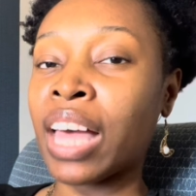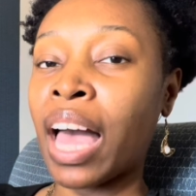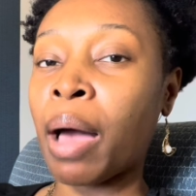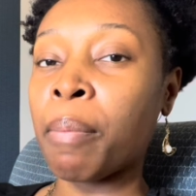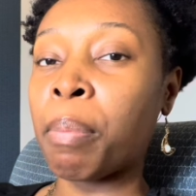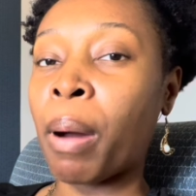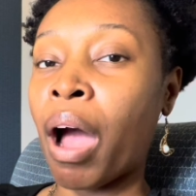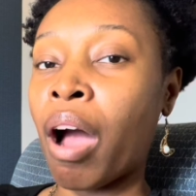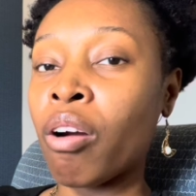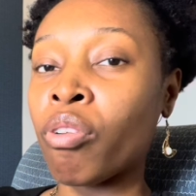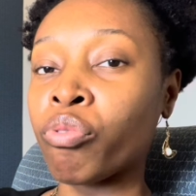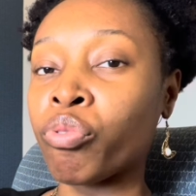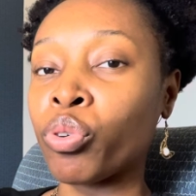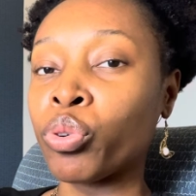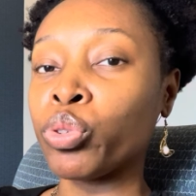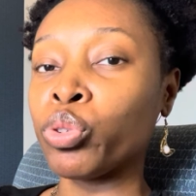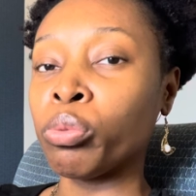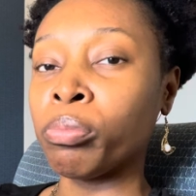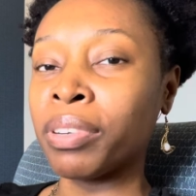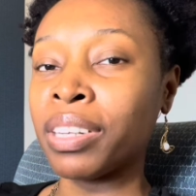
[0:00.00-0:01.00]
how powerful
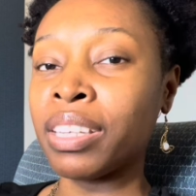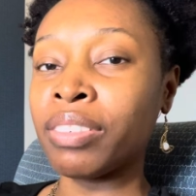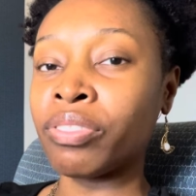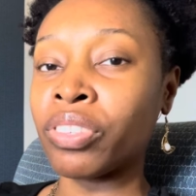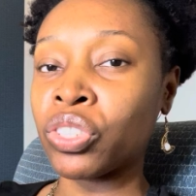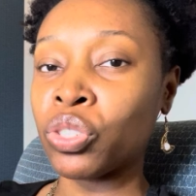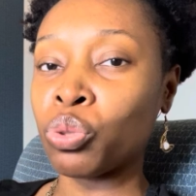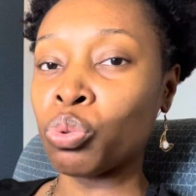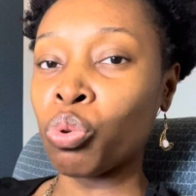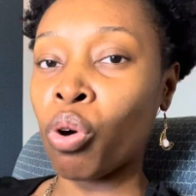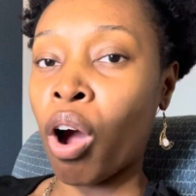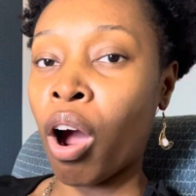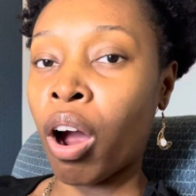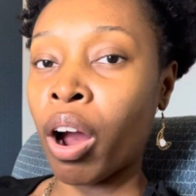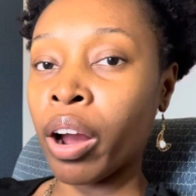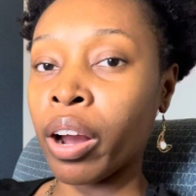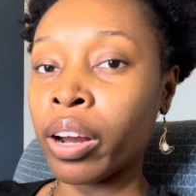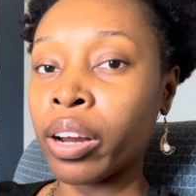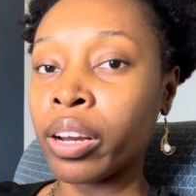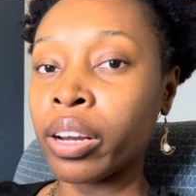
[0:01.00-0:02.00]
you believe that you
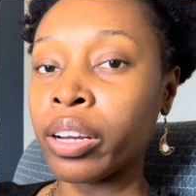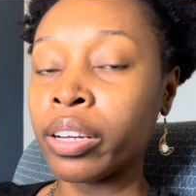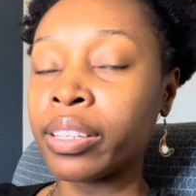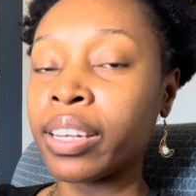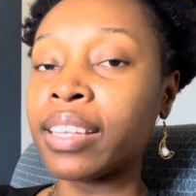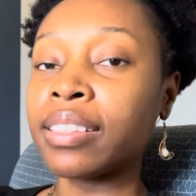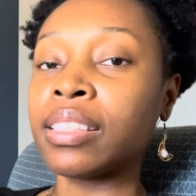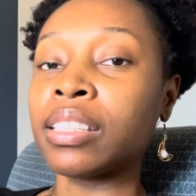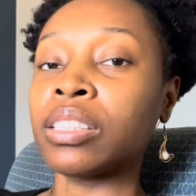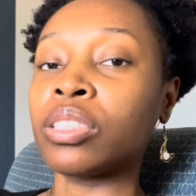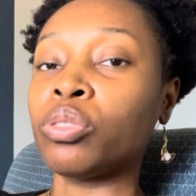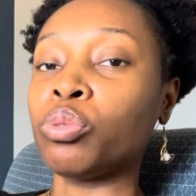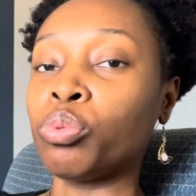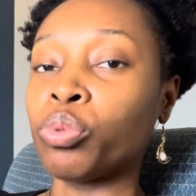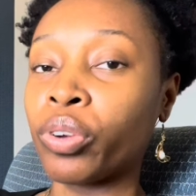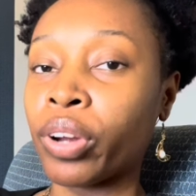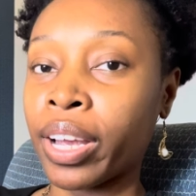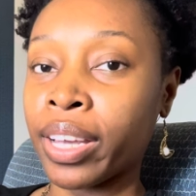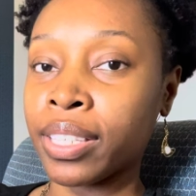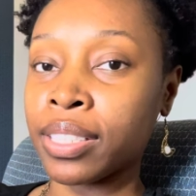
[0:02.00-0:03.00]
are, they think you
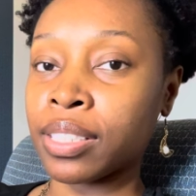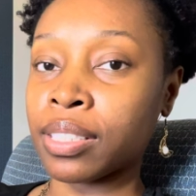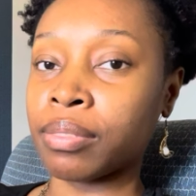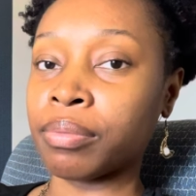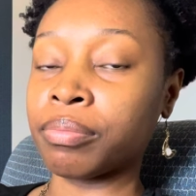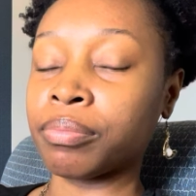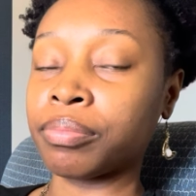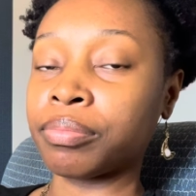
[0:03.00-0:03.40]
crazy.